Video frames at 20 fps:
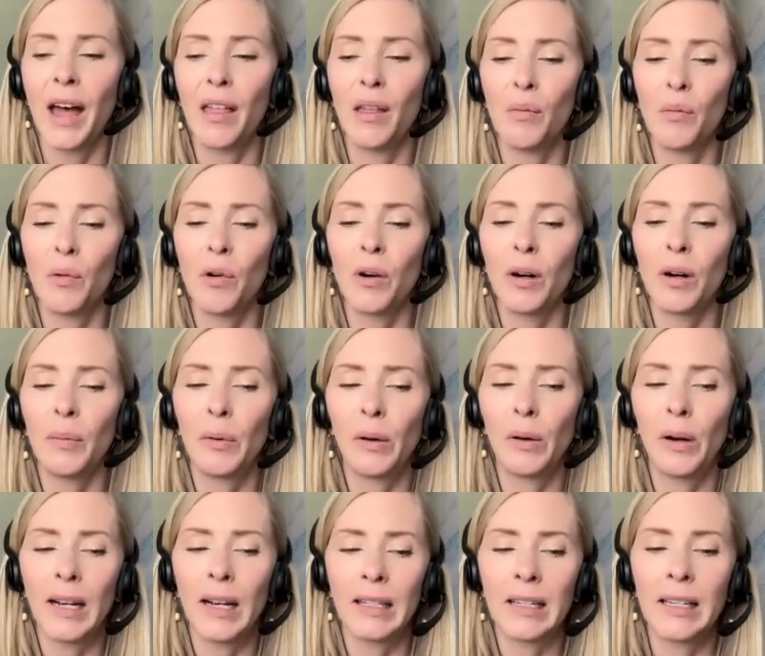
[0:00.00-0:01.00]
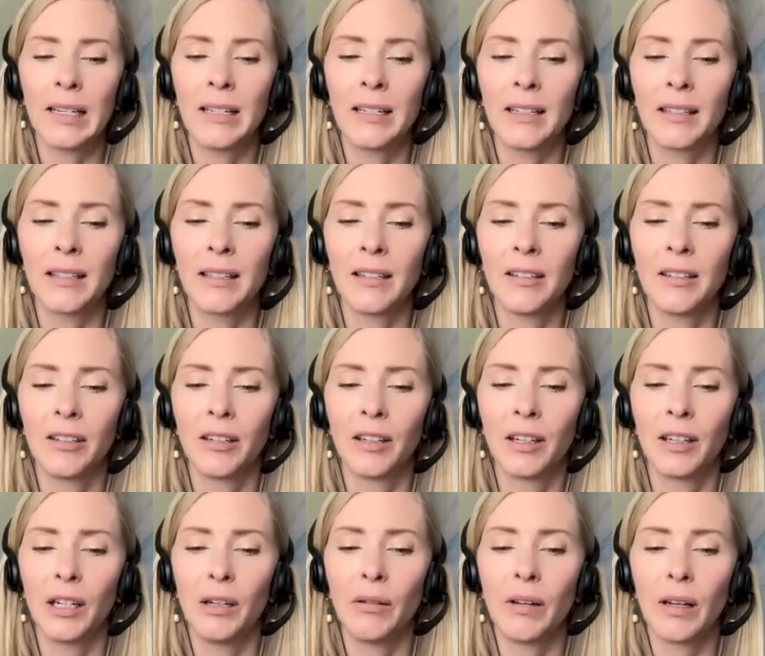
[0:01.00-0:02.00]
And the more presence
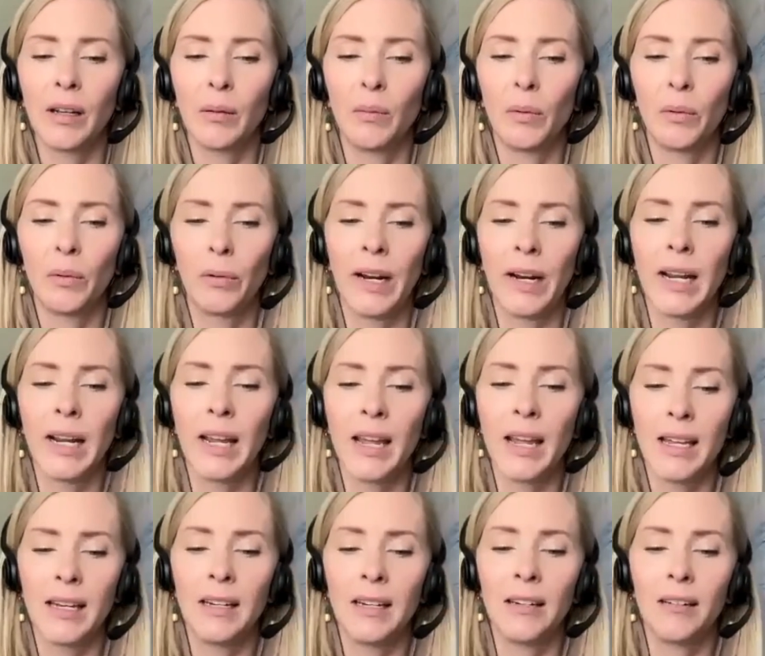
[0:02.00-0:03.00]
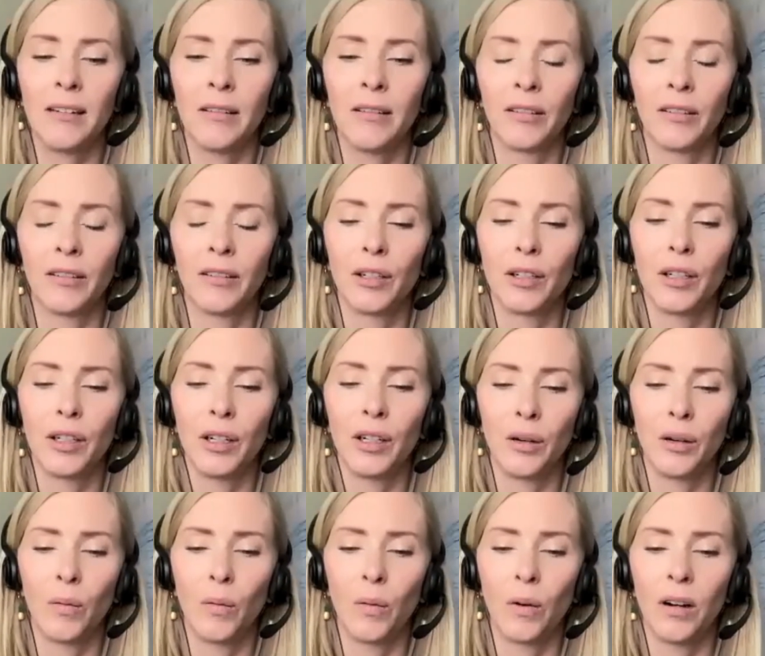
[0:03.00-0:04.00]
you can bring in to
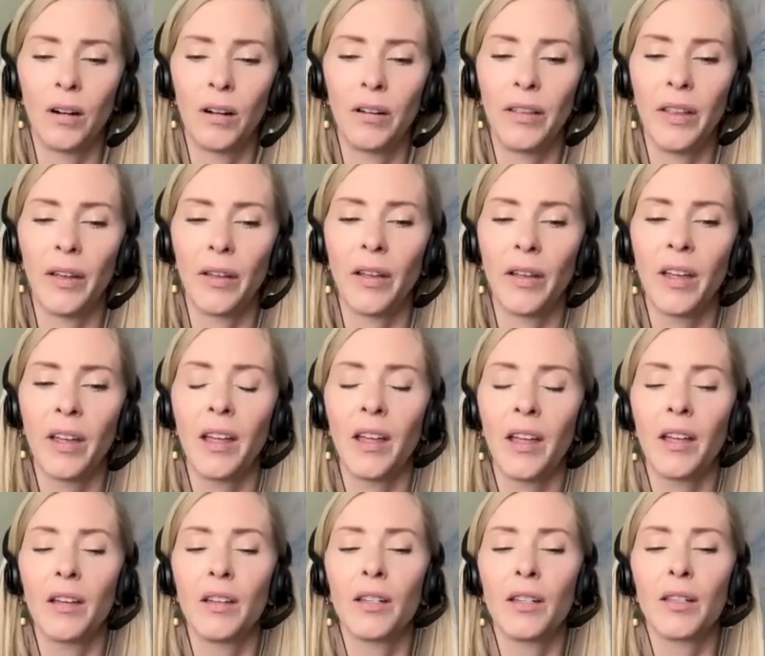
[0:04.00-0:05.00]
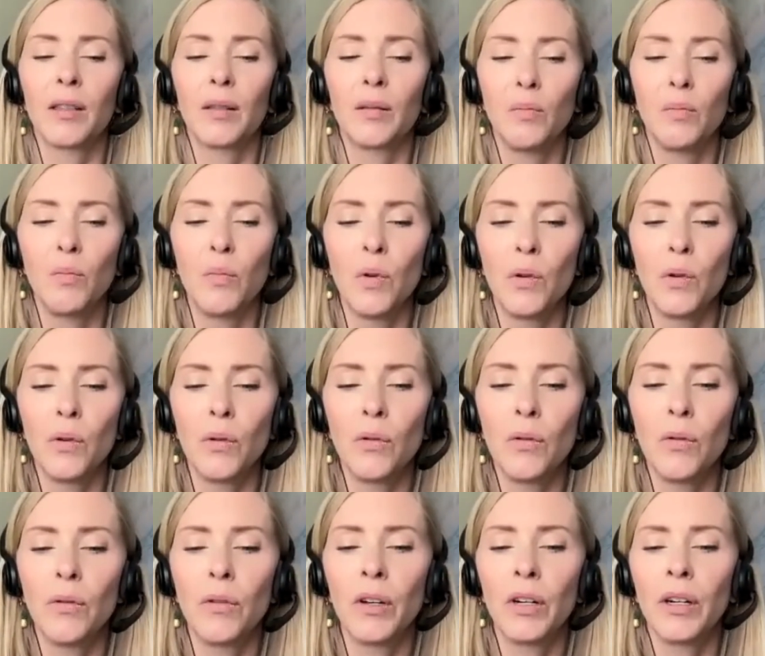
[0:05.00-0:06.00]
your world, the
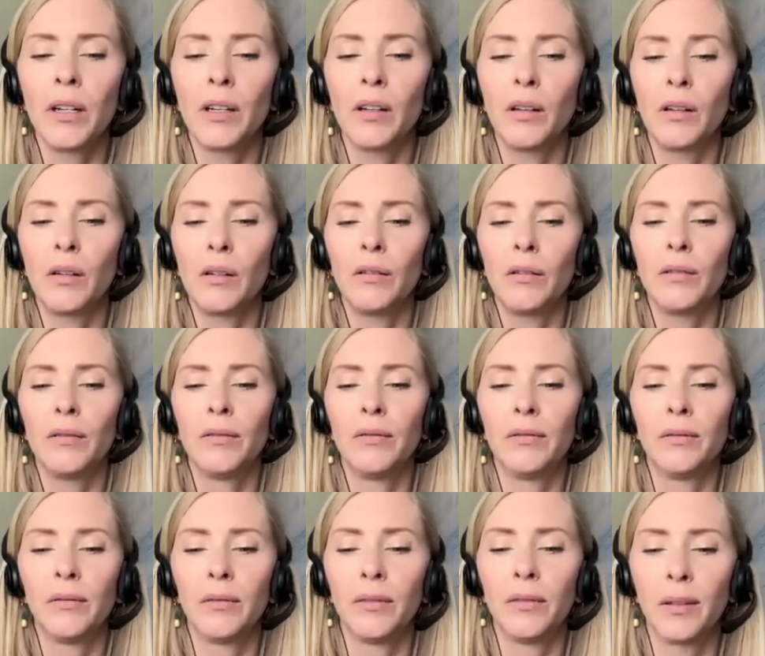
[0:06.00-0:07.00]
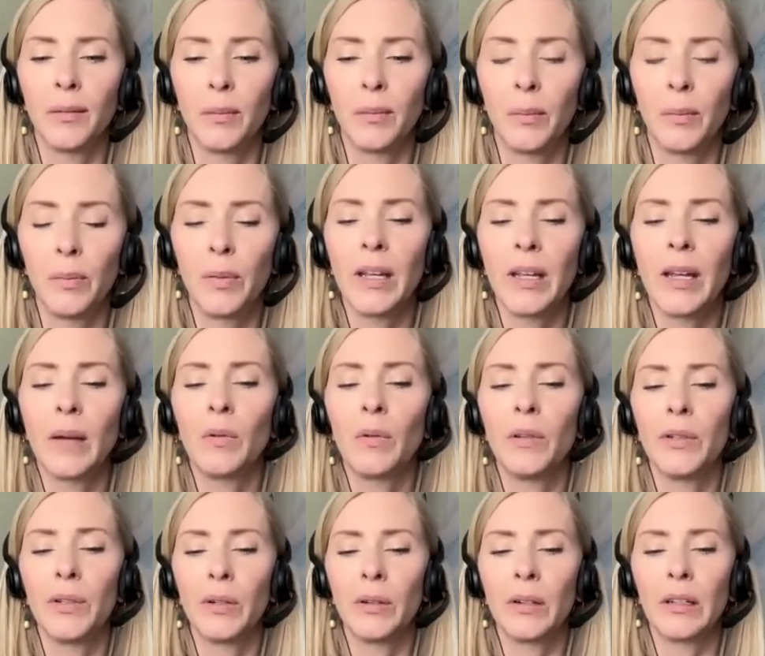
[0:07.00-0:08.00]
smoother you'll be
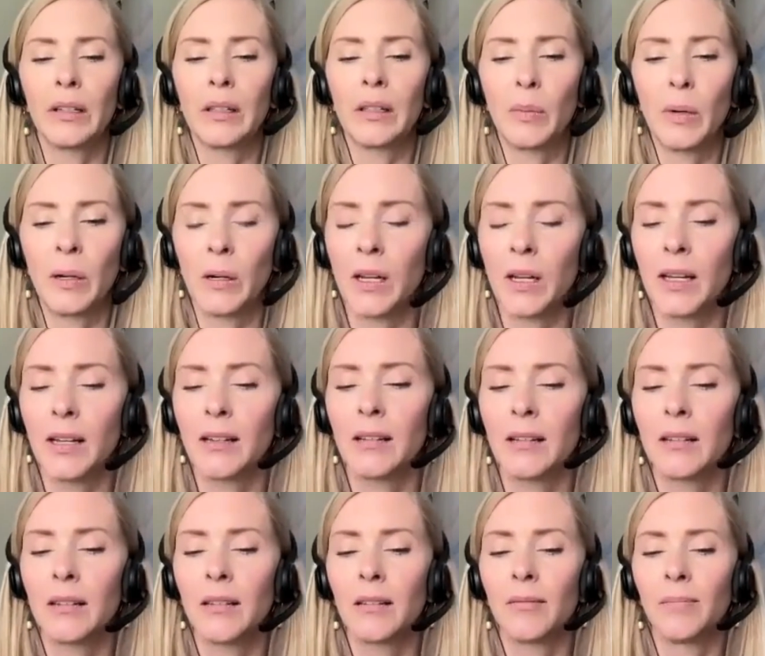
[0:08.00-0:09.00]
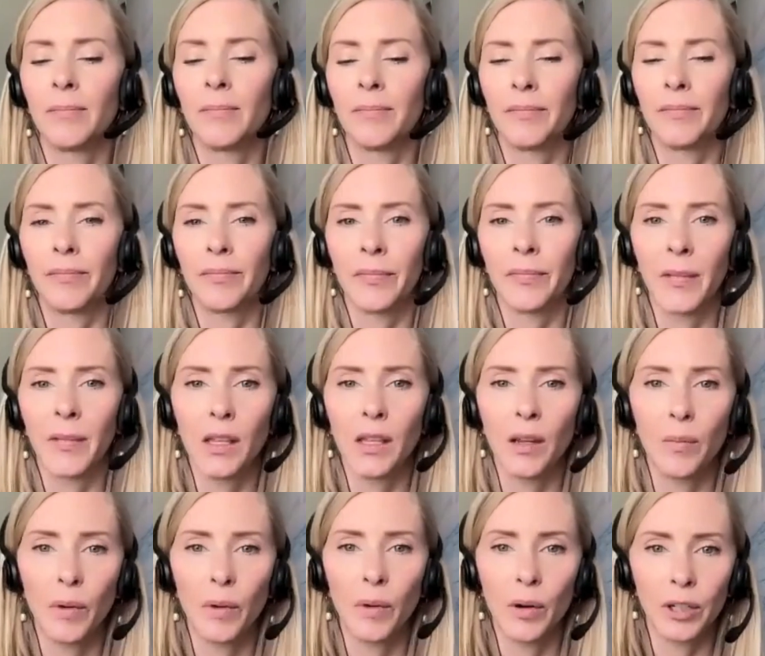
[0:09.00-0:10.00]
able to experience
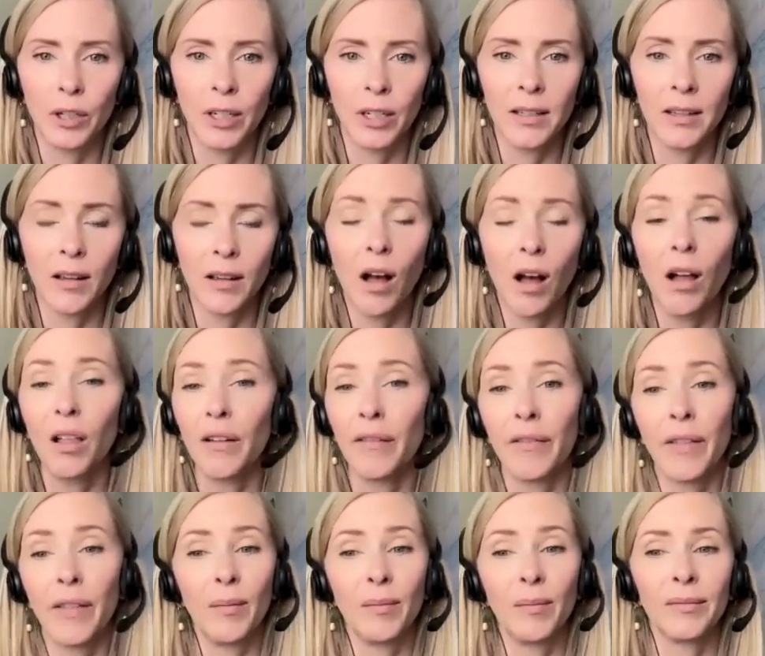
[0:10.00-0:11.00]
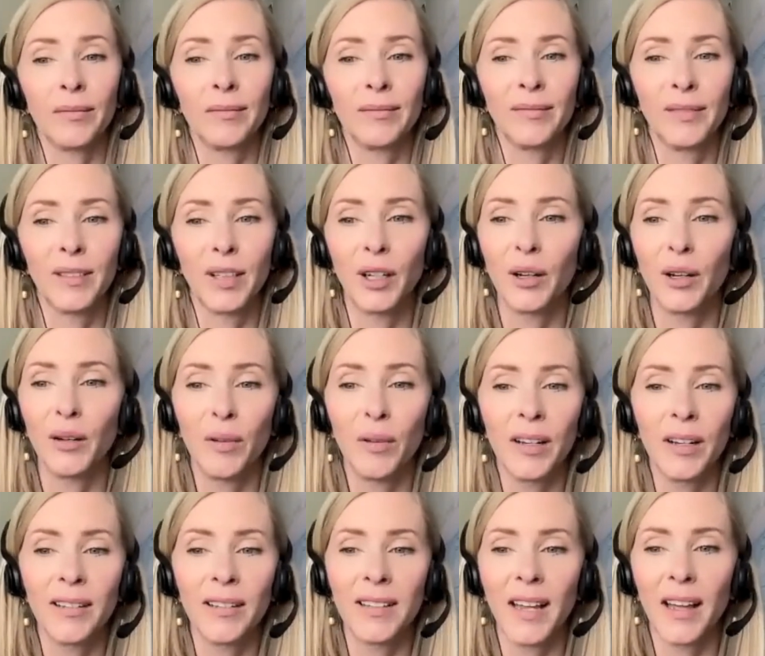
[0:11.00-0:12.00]
the emotions, all of them, the good
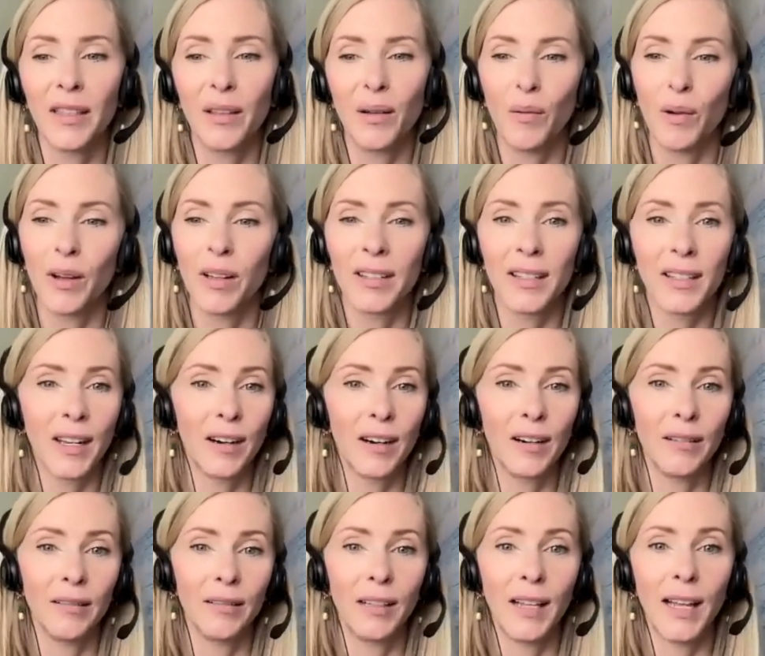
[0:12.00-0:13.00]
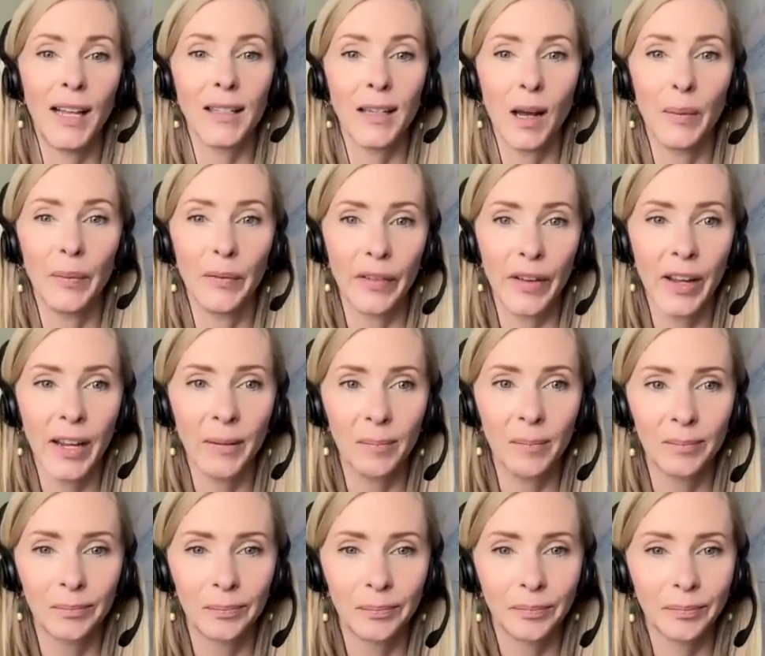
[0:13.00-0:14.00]
ones and the ones that are less comfy.
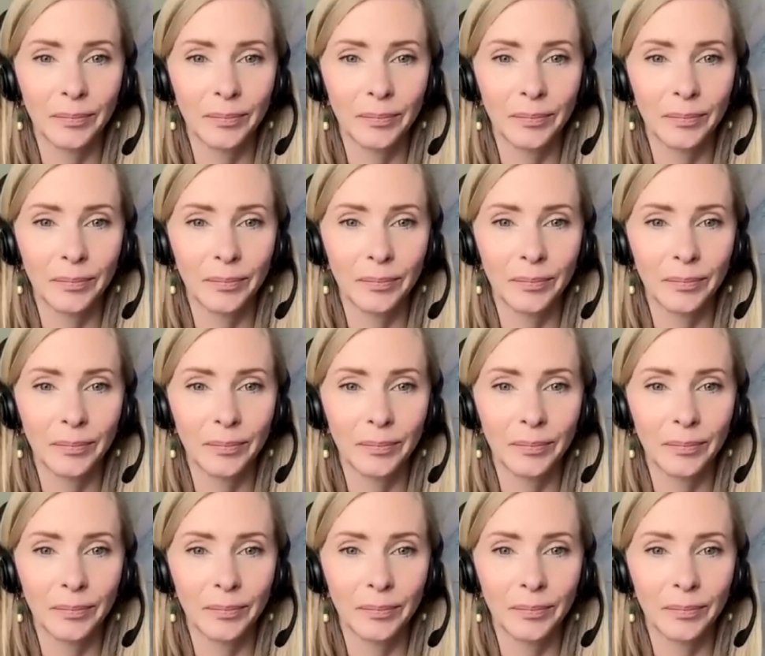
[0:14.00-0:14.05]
